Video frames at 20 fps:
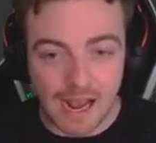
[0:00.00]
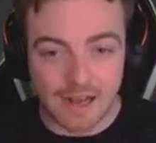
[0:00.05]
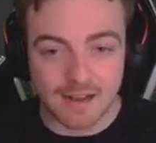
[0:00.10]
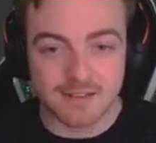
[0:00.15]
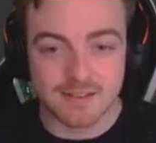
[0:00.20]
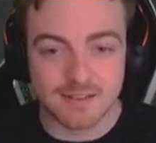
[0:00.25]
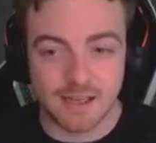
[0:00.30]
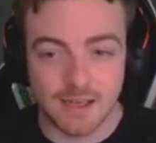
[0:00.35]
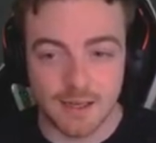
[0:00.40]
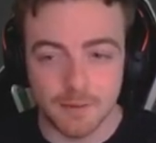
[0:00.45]

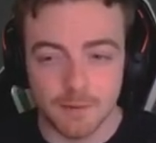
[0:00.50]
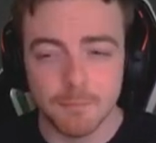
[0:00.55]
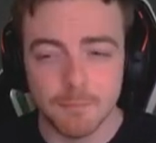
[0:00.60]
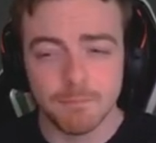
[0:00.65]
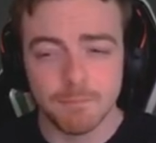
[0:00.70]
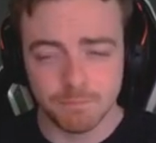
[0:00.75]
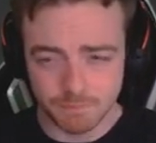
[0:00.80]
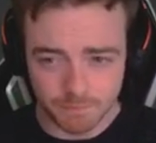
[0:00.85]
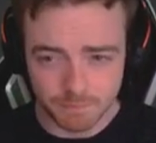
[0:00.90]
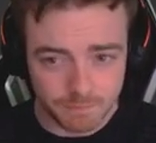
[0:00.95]
ask him
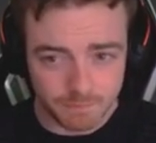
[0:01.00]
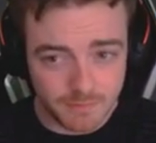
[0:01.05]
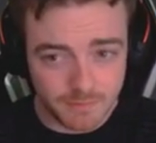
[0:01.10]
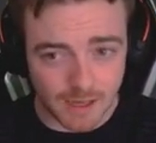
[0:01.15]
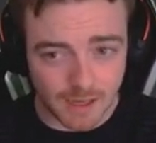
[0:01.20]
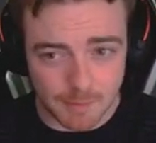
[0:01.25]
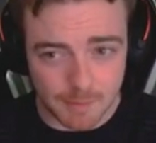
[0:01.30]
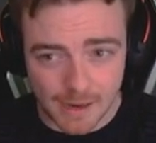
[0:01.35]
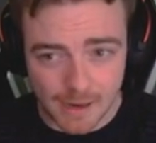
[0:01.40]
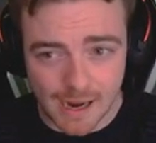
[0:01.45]

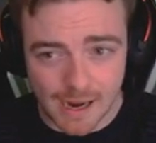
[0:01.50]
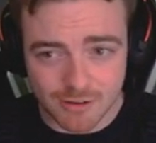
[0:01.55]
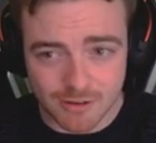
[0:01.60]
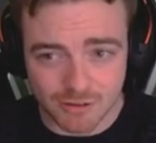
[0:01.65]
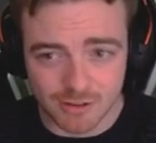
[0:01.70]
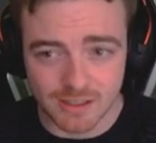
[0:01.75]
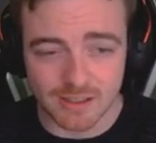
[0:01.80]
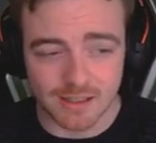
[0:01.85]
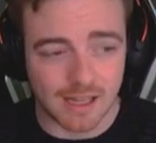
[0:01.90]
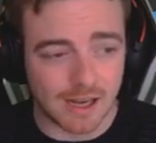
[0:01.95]
am I
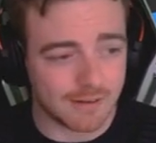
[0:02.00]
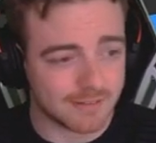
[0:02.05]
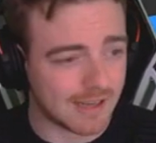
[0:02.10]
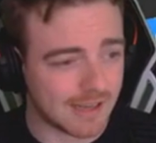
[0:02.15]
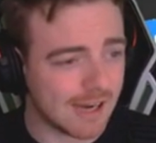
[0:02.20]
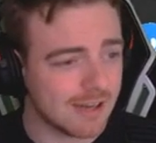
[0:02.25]
actually allowed?